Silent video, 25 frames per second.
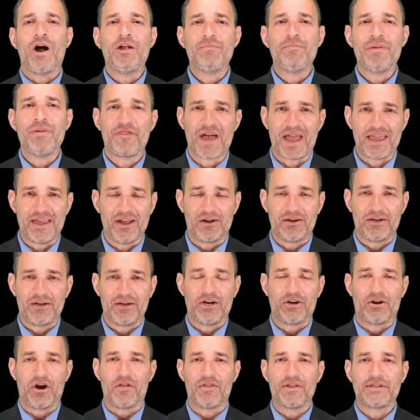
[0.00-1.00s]
One myth I
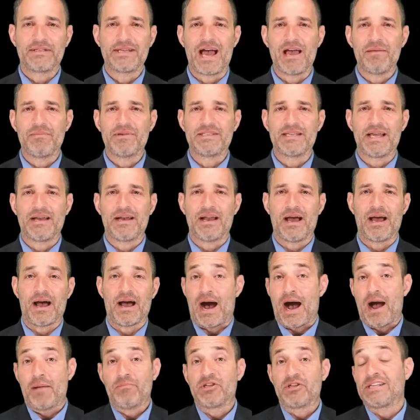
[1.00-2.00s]
hear all the time is that
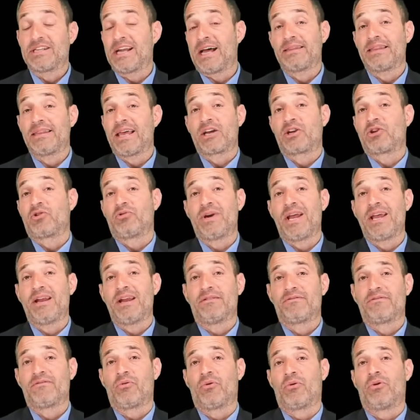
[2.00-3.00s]
I'm just not that
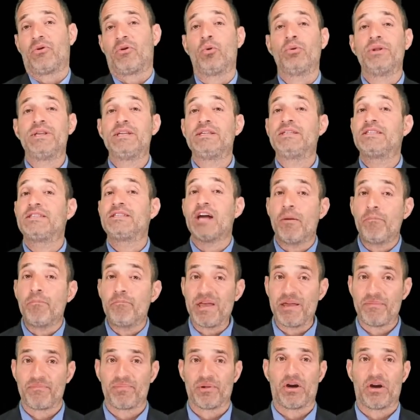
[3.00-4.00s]
creative, or only
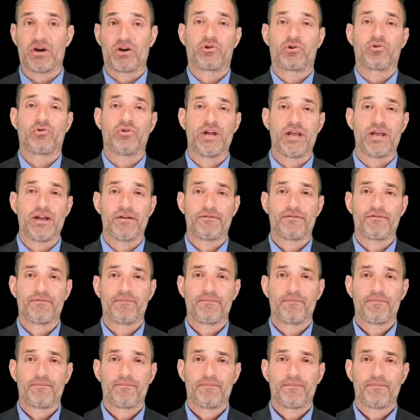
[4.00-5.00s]
some people are creative.
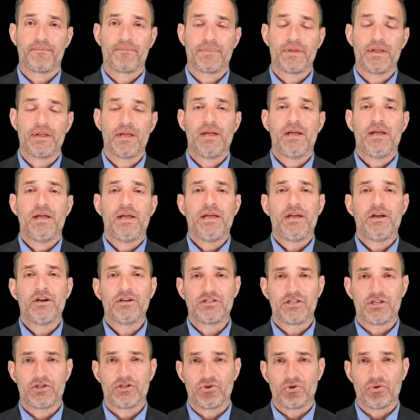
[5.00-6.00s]

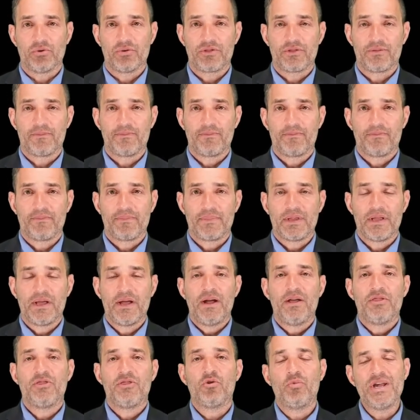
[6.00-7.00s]
Here's the truth.
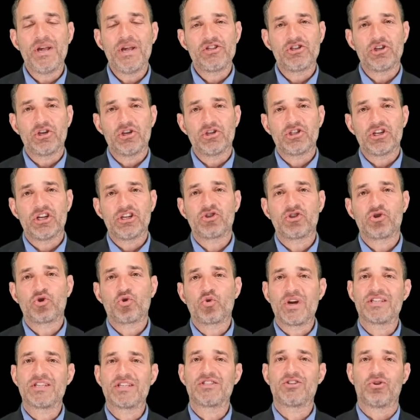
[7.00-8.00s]
The research
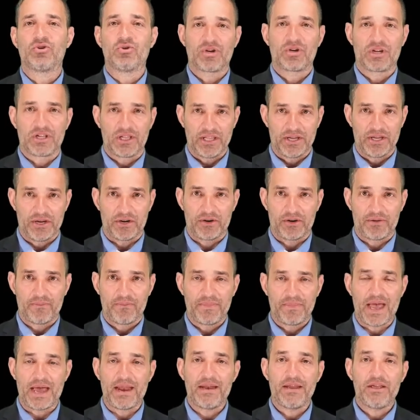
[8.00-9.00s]
is crystal clear
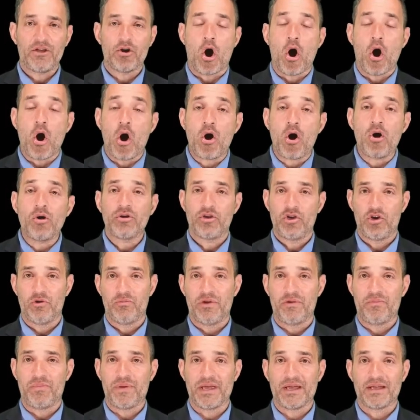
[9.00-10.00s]
that all
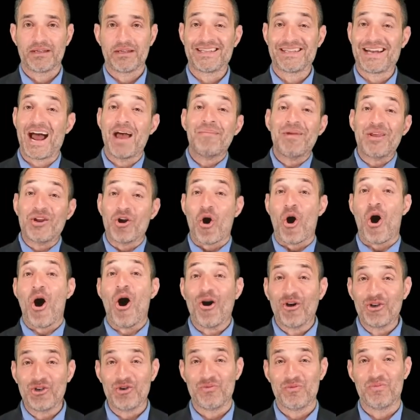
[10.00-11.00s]
human beings, and I mean
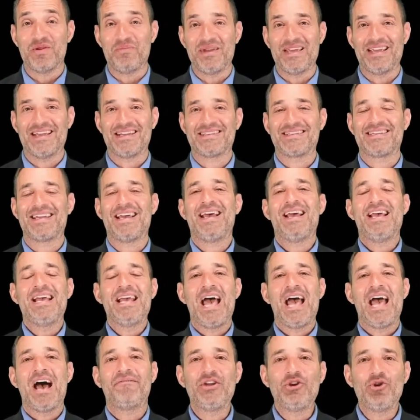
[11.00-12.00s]
all human beings,
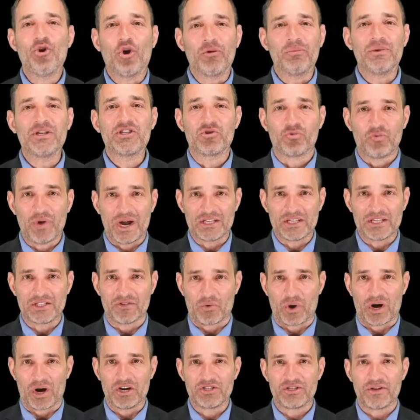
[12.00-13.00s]
have enormous
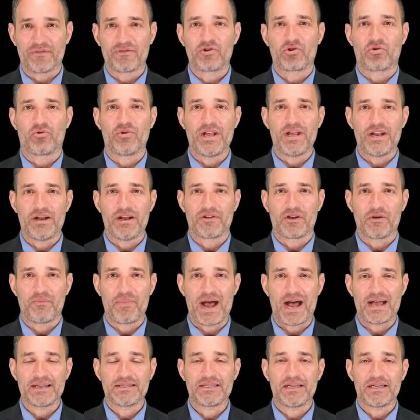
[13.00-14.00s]
reservoirs of creative
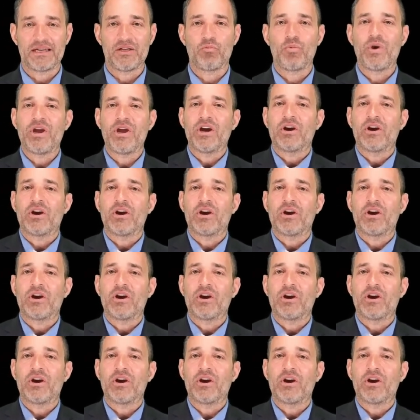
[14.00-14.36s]
capacity.